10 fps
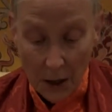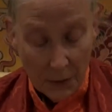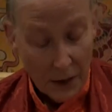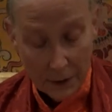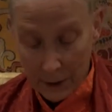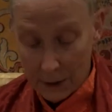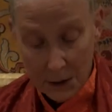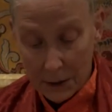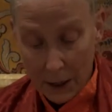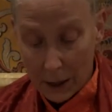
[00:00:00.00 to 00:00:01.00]
Then he
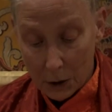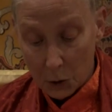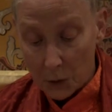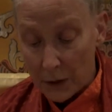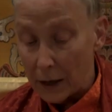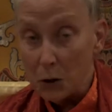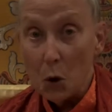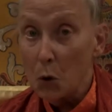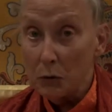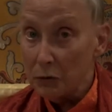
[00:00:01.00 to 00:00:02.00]
did not learn that
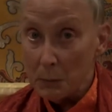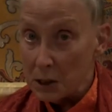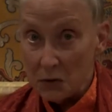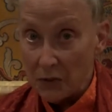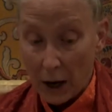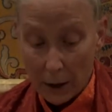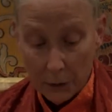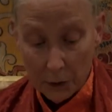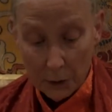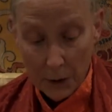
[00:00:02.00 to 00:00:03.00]
tone from his
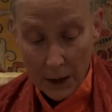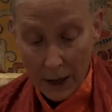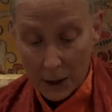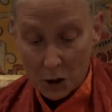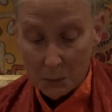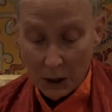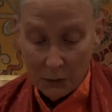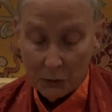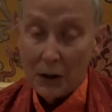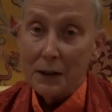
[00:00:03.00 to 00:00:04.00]
father? Asked my
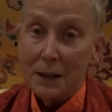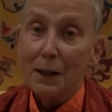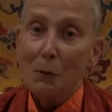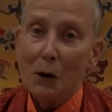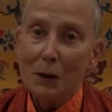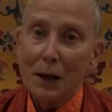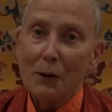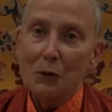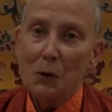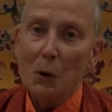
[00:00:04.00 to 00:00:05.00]
friend Ewald
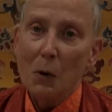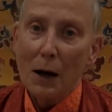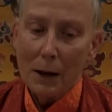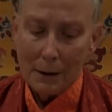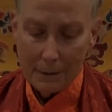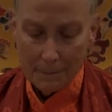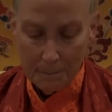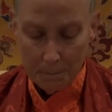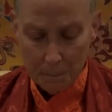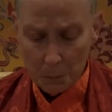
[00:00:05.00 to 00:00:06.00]
after a while.
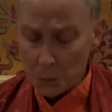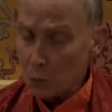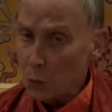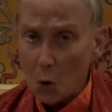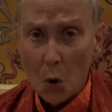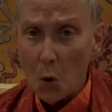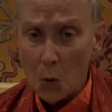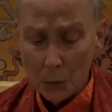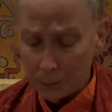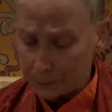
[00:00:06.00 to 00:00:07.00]

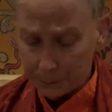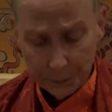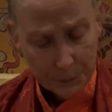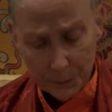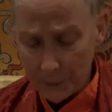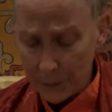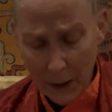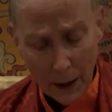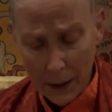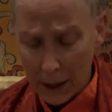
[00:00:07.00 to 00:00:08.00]
No,
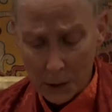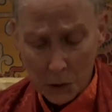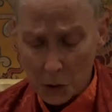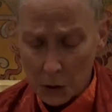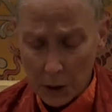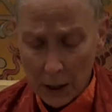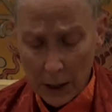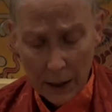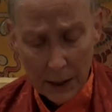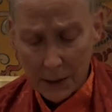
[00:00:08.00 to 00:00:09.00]
I answered.
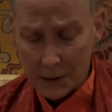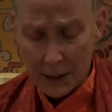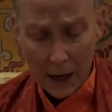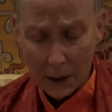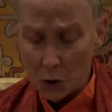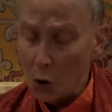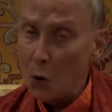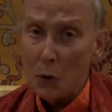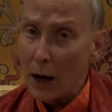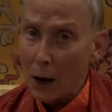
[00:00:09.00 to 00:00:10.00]
It is not
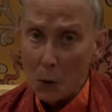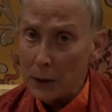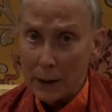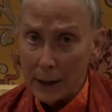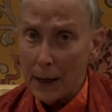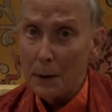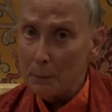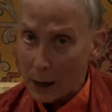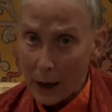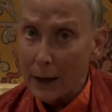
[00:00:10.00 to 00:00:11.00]
known how he came
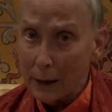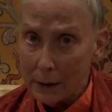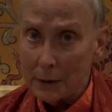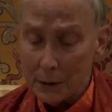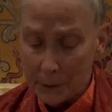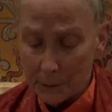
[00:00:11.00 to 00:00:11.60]
by it.